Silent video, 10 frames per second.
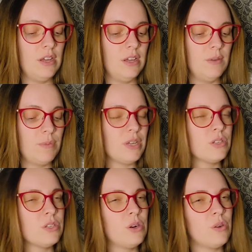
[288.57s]

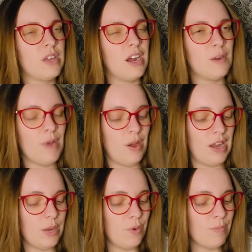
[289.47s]
Because you don't care about
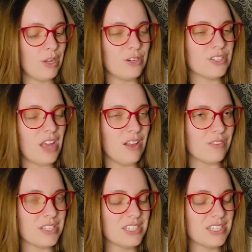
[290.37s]
anyone but yourselves.